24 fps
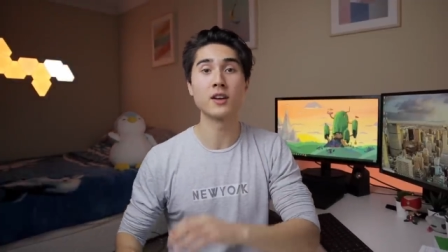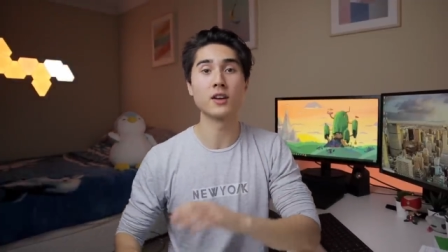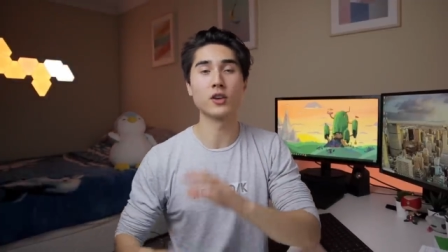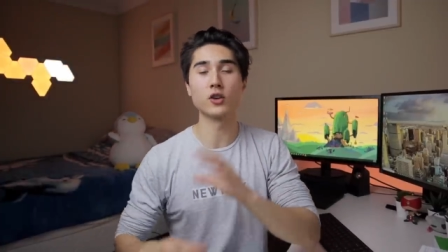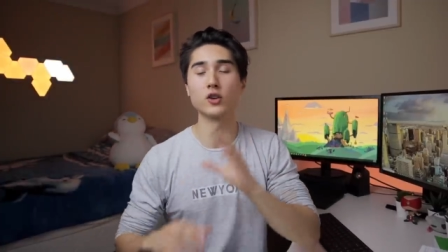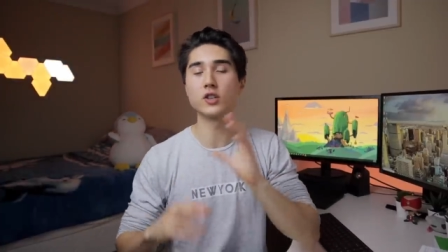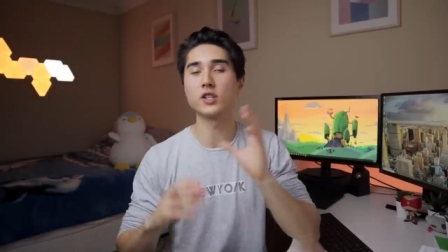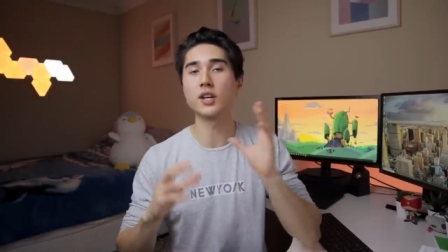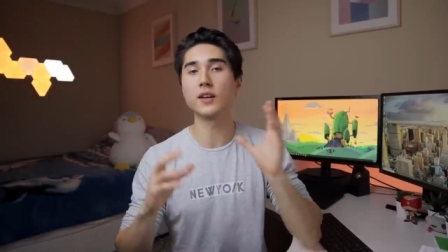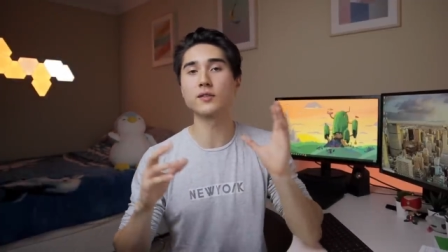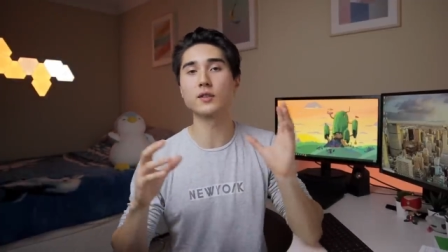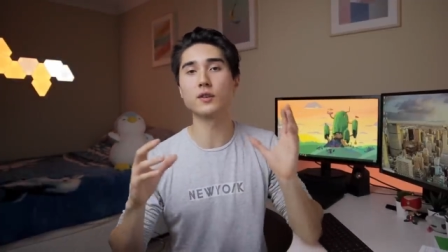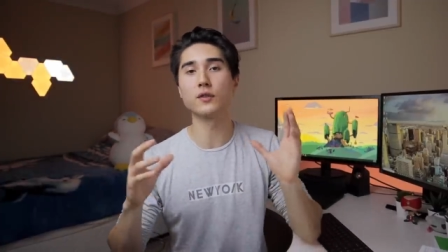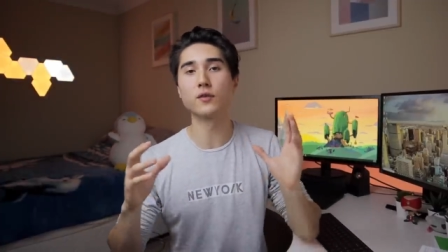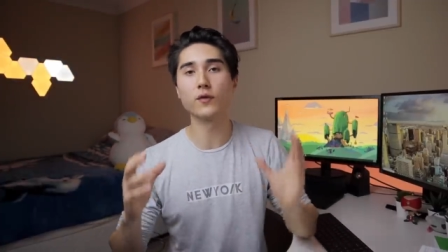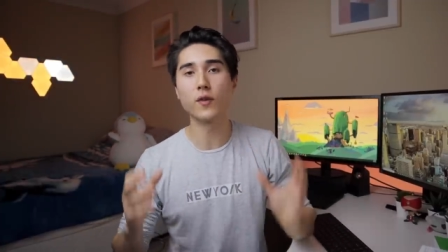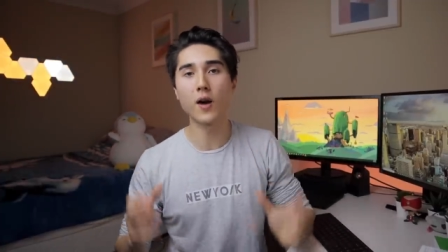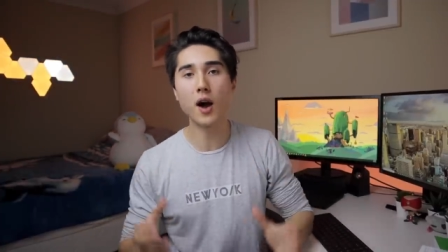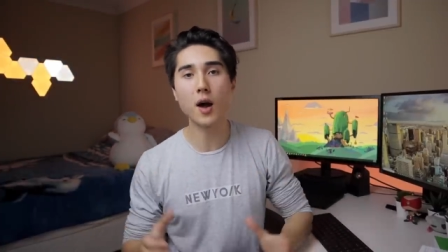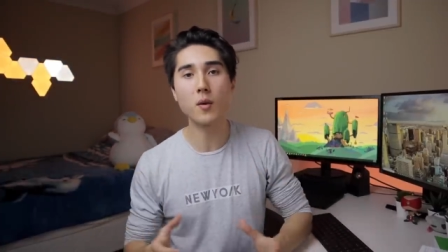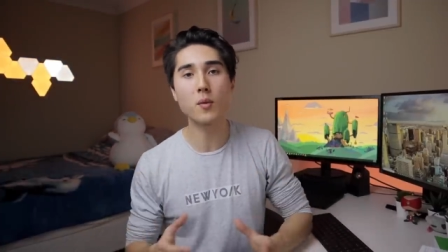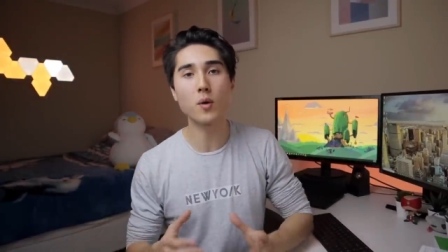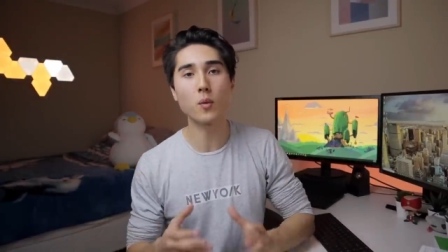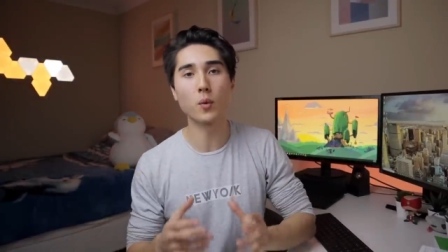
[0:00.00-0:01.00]
You just have to
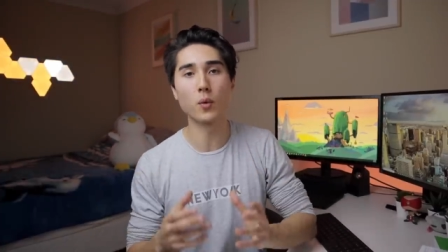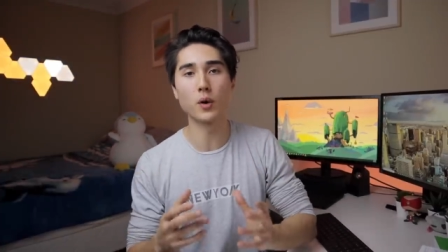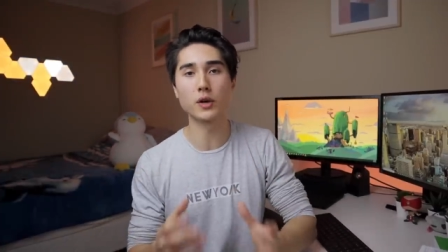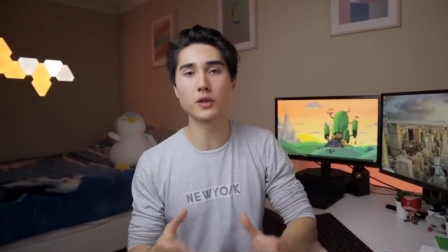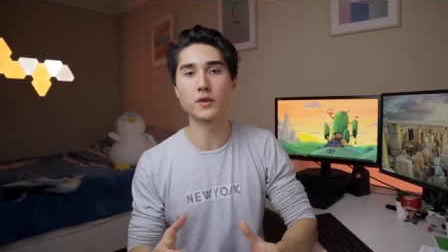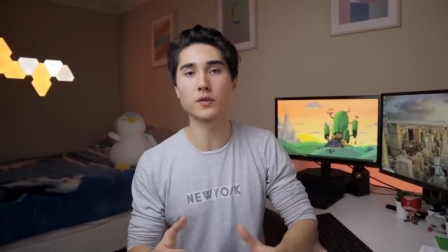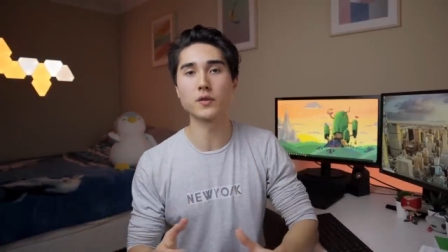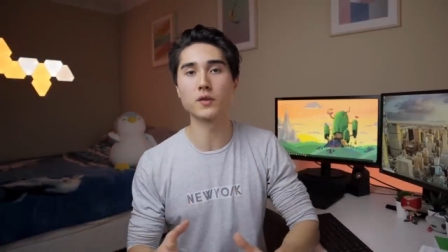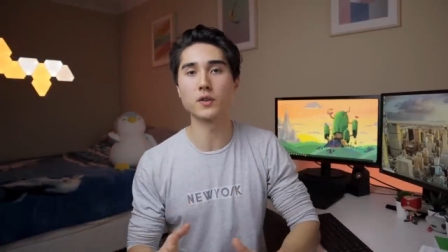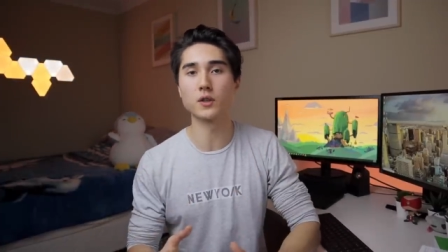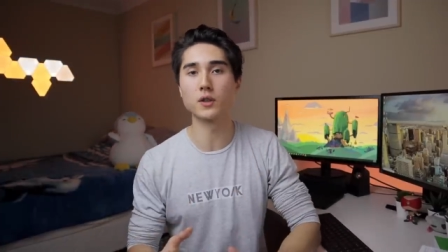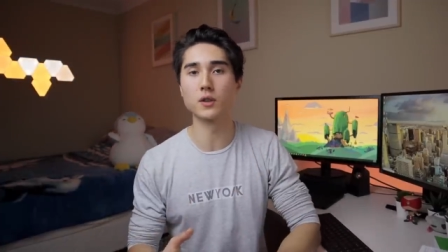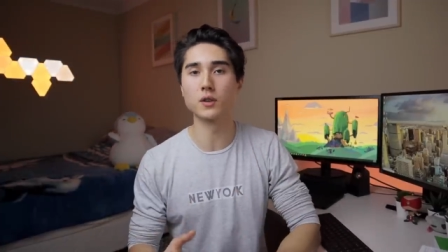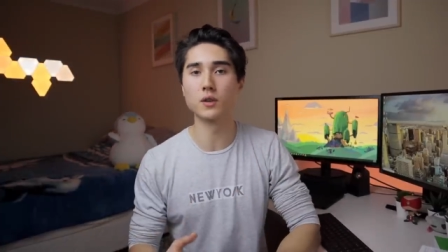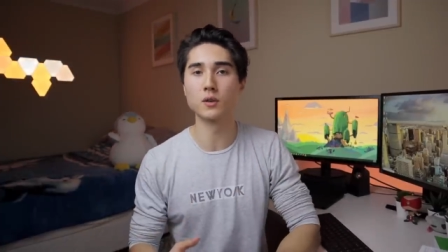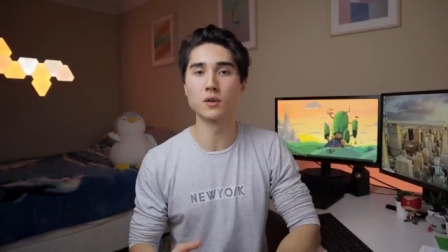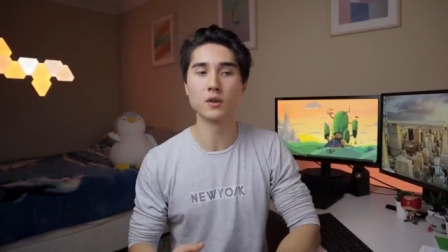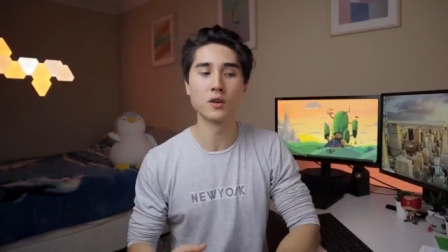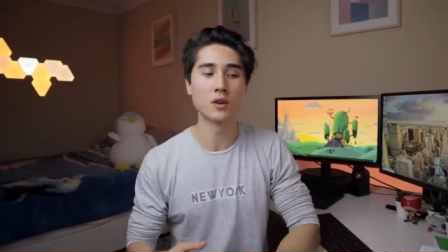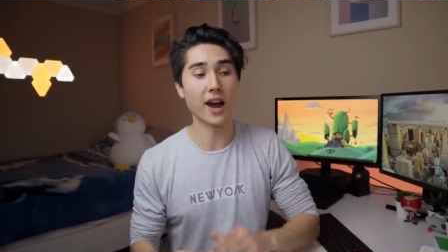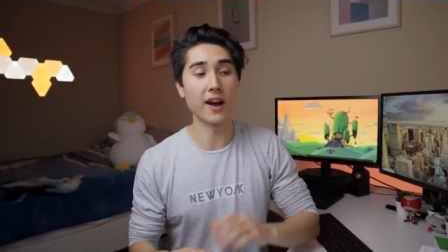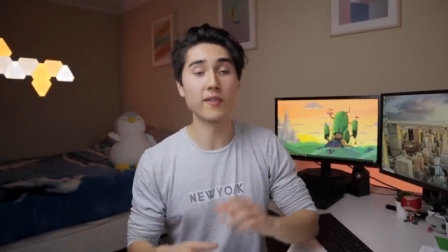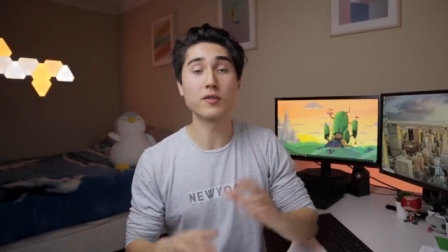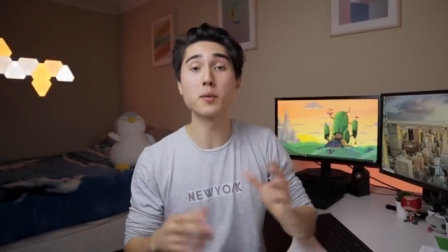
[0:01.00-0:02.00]
find what works for
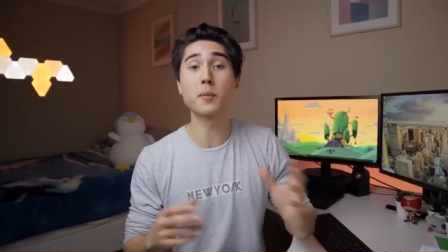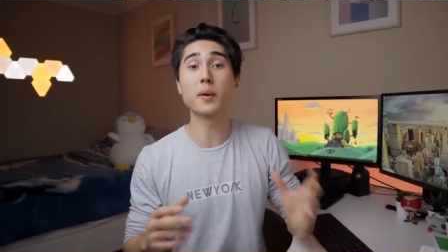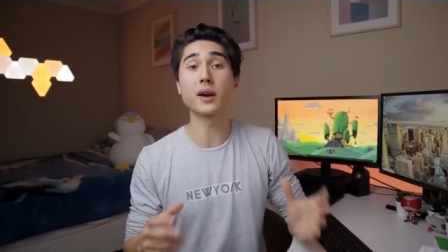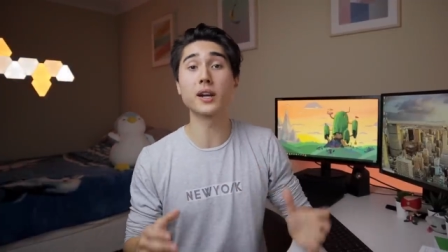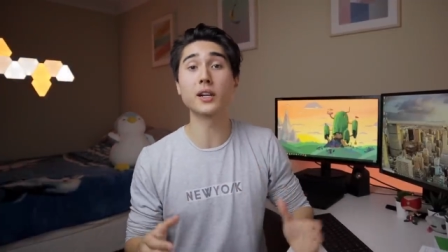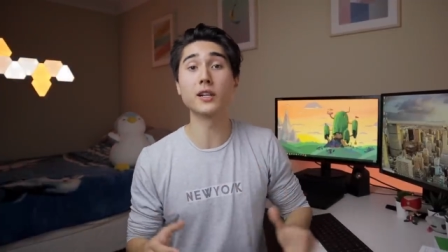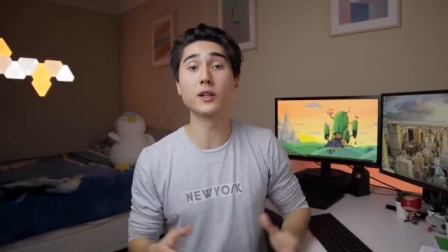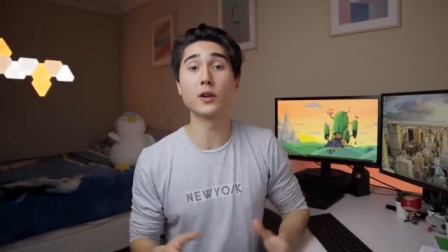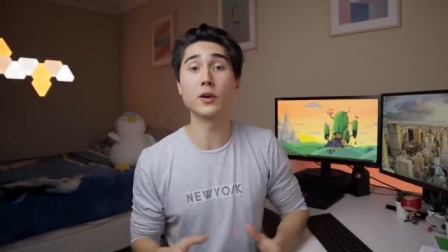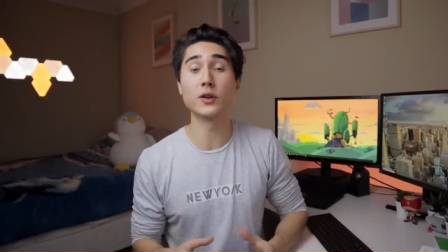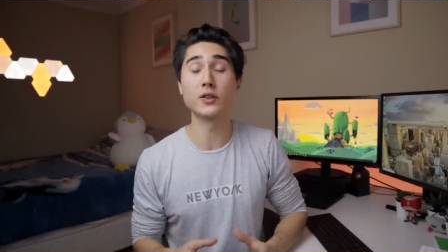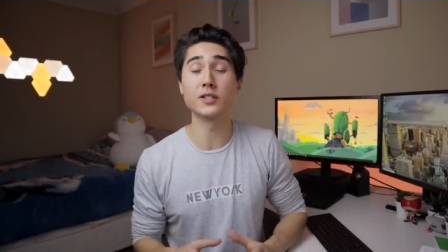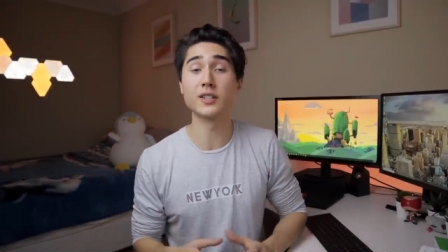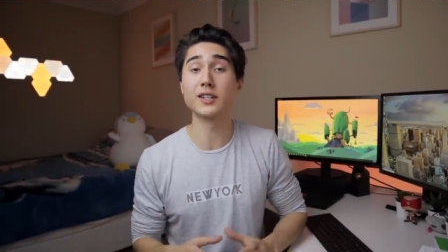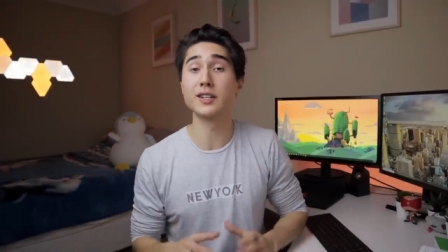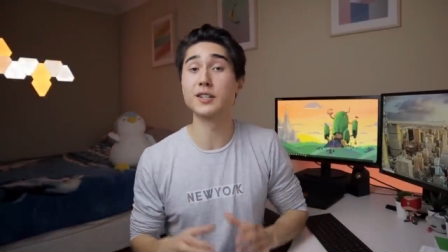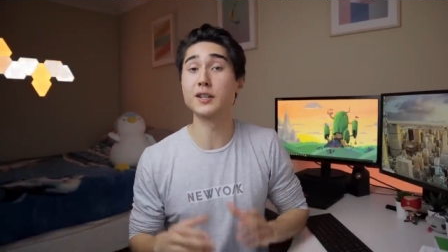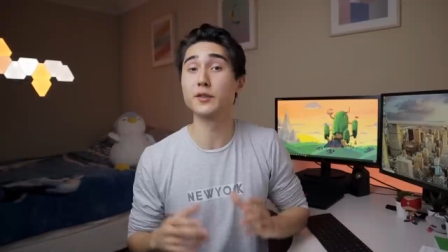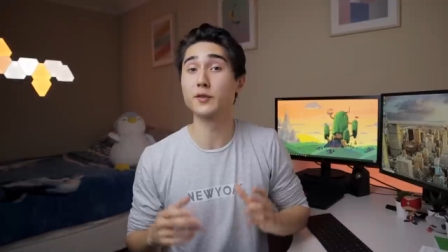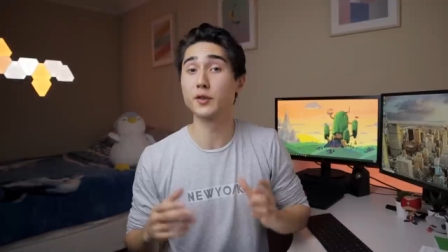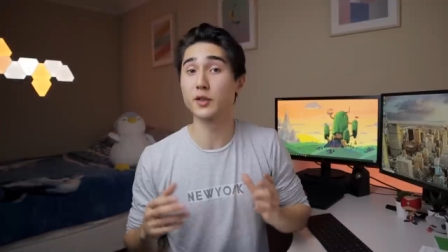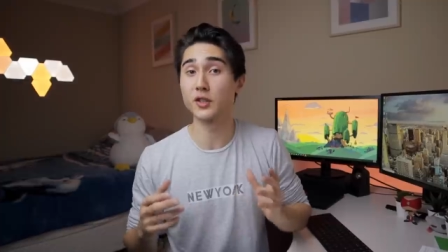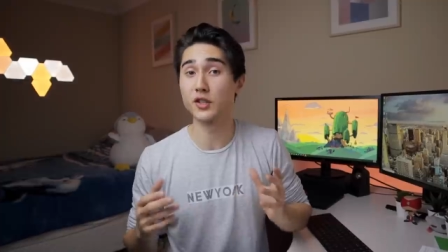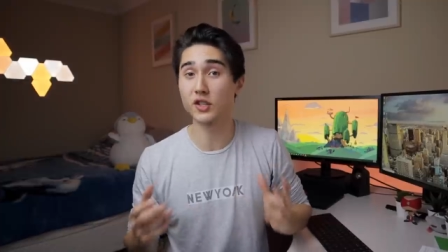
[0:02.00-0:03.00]
you. Everybody learns in a
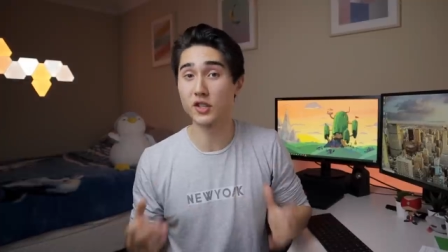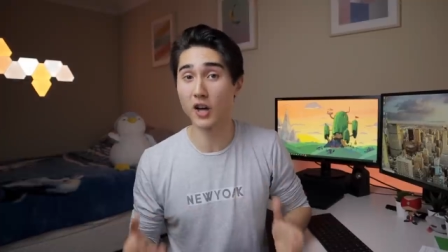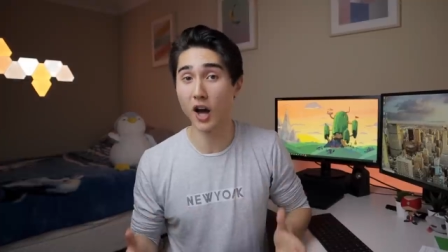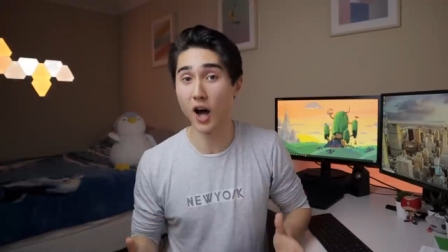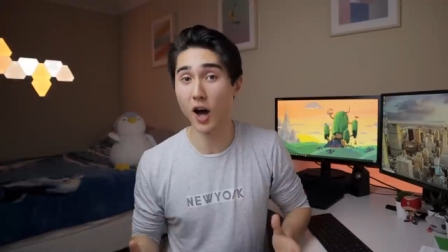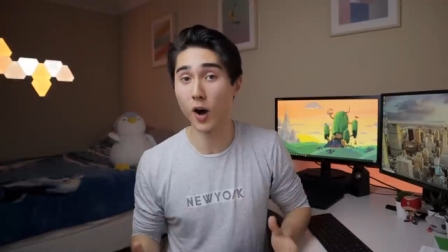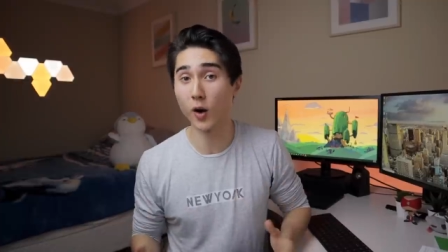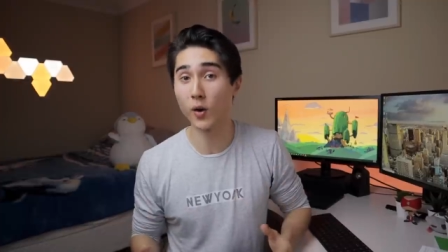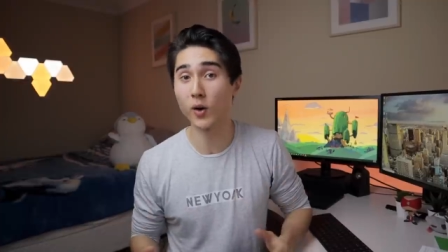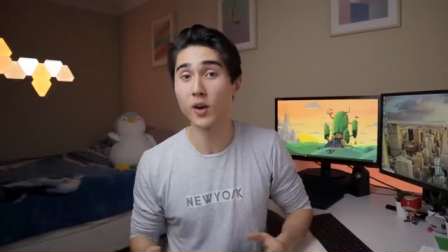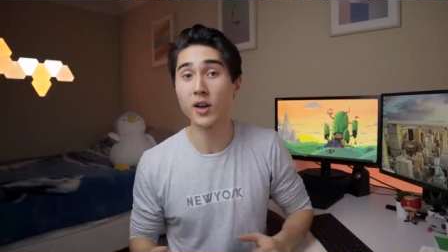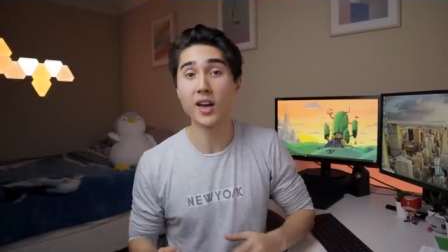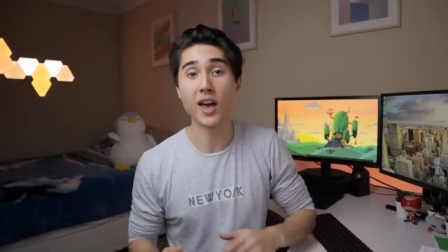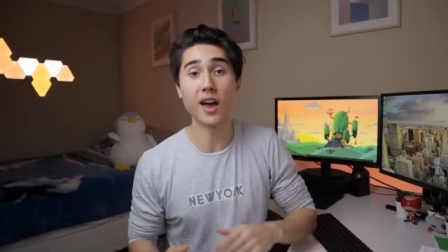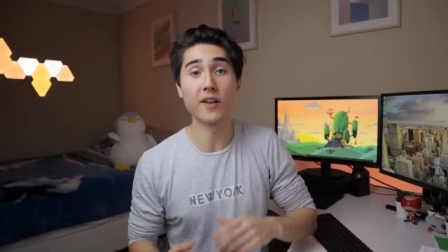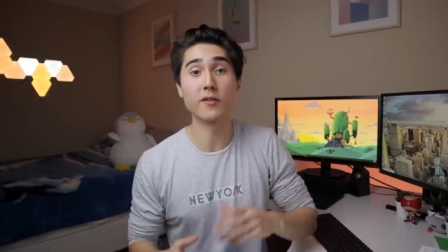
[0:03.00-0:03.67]
different style.